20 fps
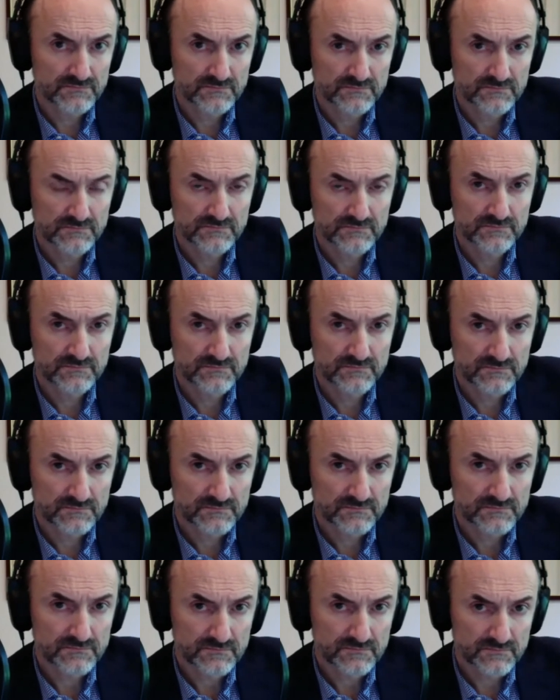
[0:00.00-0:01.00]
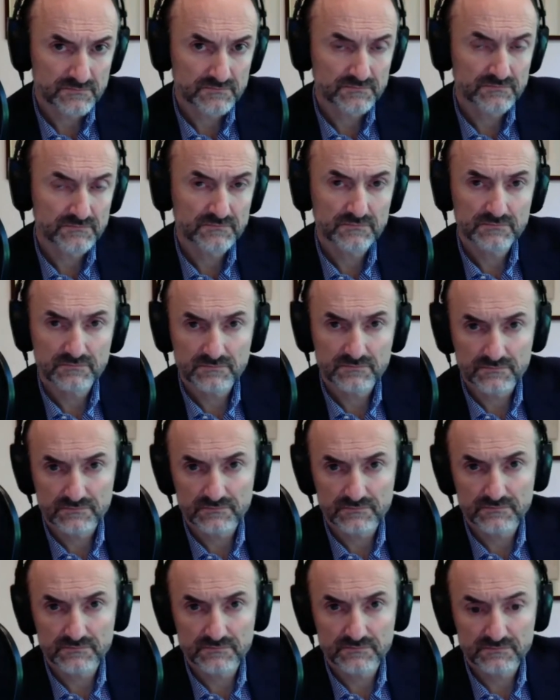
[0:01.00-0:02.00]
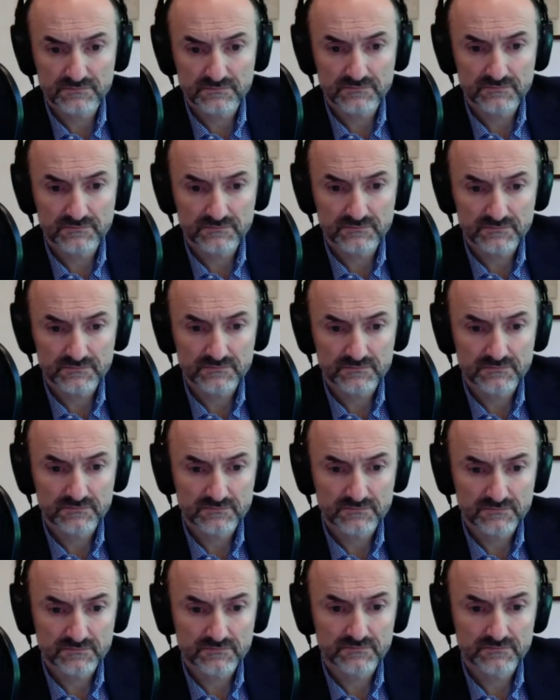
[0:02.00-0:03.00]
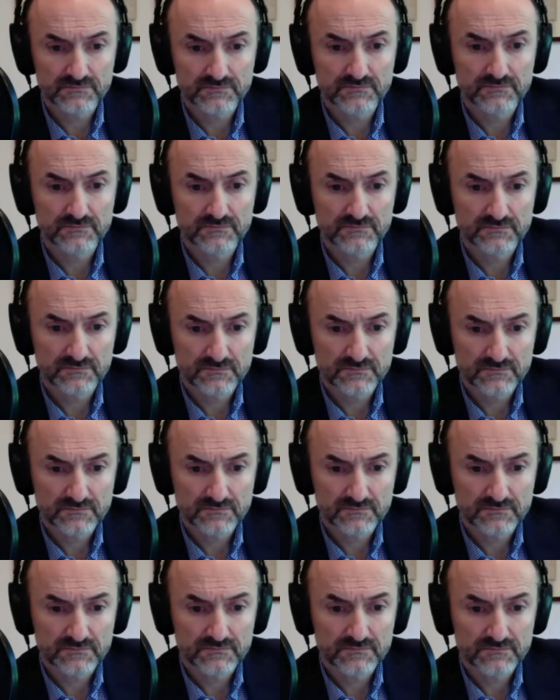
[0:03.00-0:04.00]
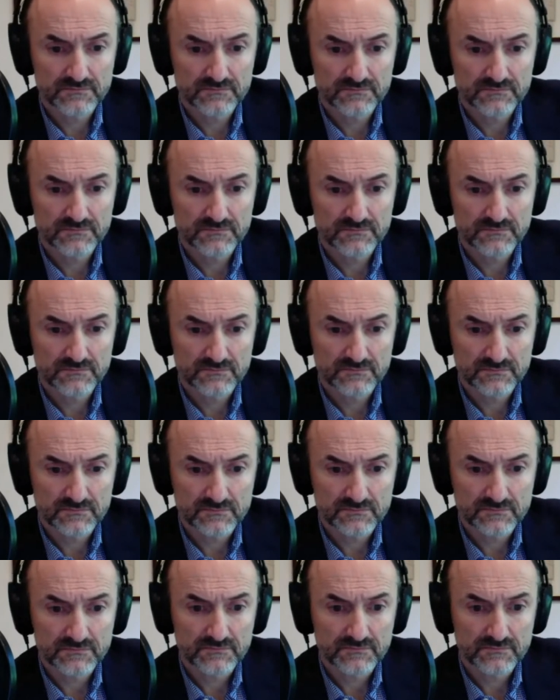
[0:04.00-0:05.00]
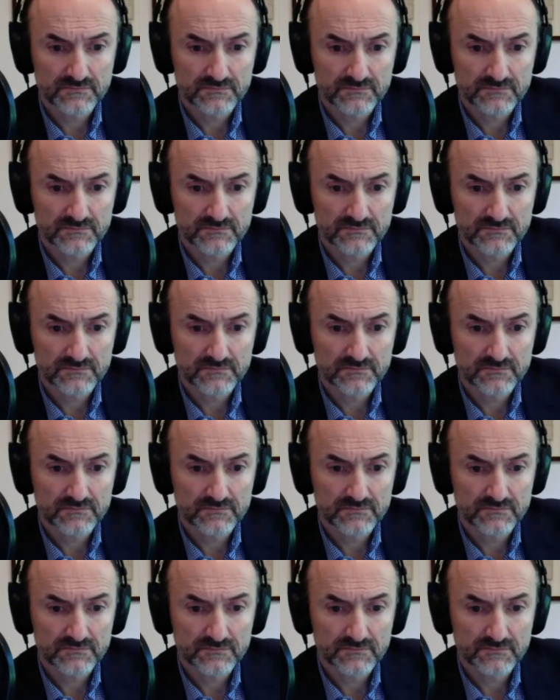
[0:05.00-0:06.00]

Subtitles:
The person shown says nothing.